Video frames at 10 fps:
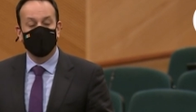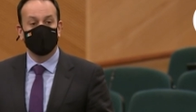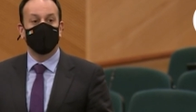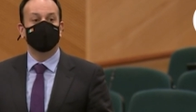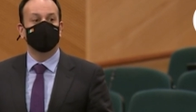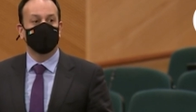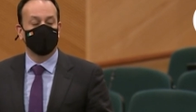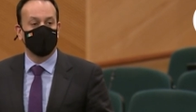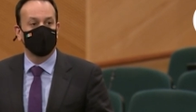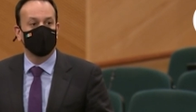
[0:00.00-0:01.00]
You mentioned
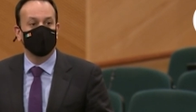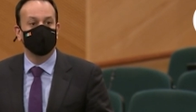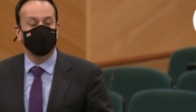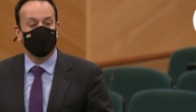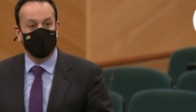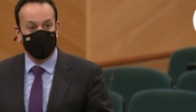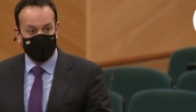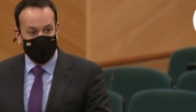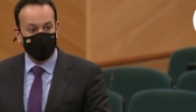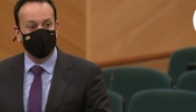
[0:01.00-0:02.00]
Eoghan Murphy. In
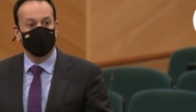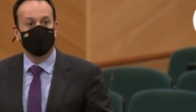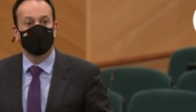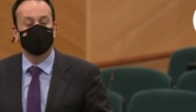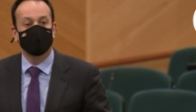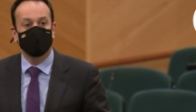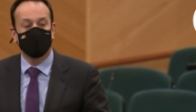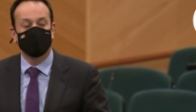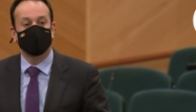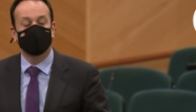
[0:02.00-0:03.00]
the last year in which he
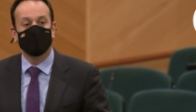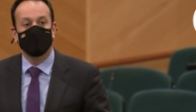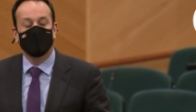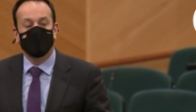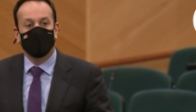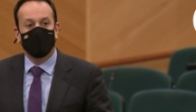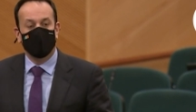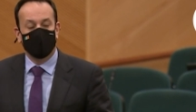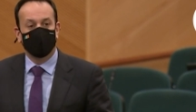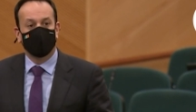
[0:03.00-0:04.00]
was
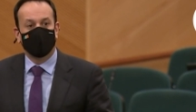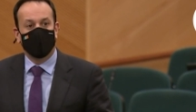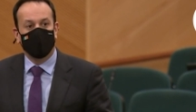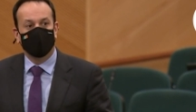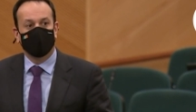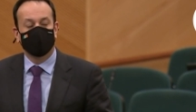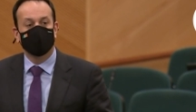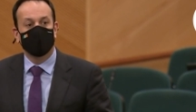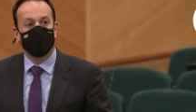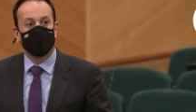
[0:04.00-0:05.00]
Minister for Housing,
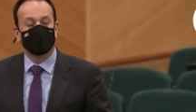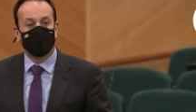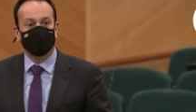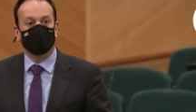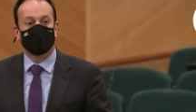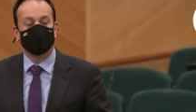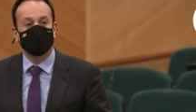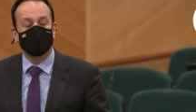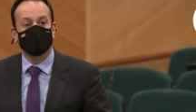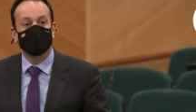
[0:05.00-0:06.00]

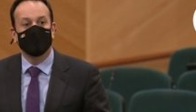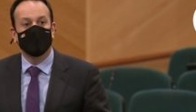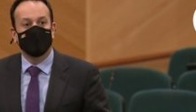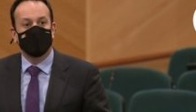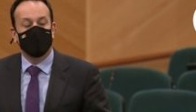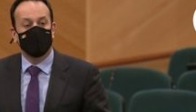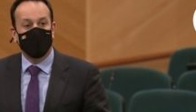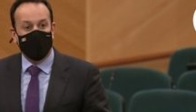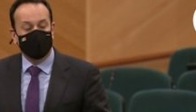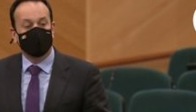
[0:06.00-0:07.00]
2019,
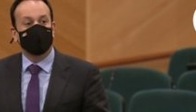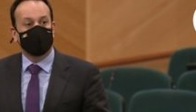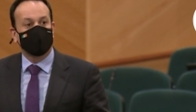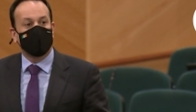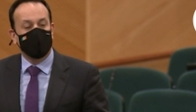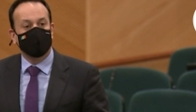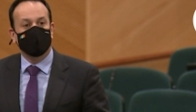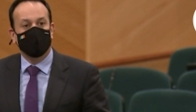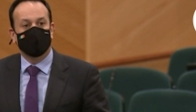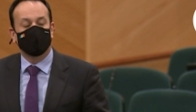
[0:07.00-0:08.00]
we added
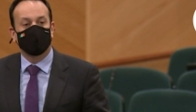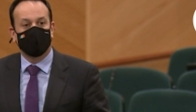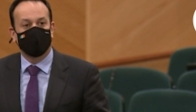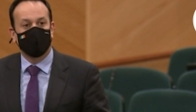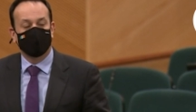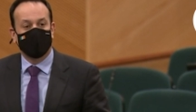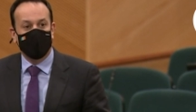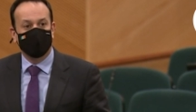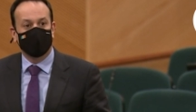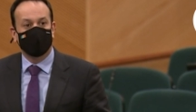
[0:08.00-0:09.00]
6,000 units to our social
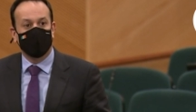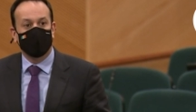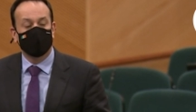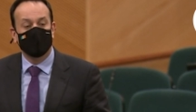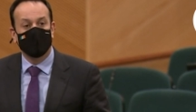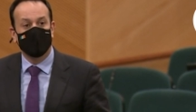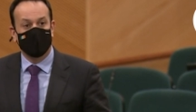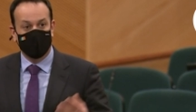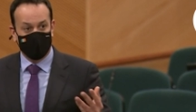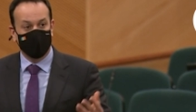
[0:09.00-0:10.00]
housing stock,
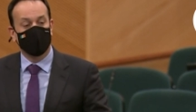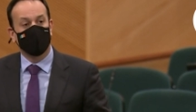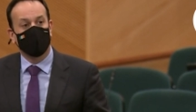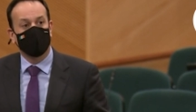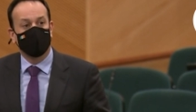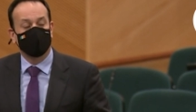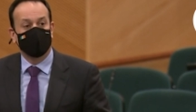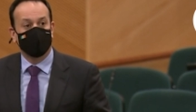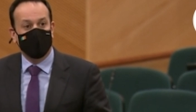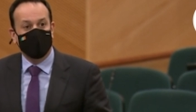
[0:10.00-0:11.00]
north of the border where
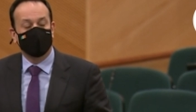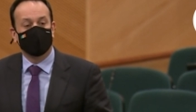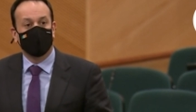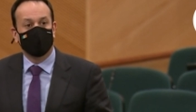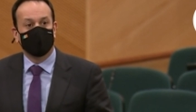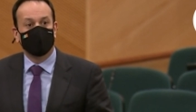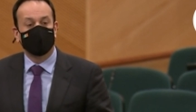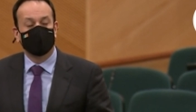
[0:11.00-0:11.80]
Sinn Féin is in government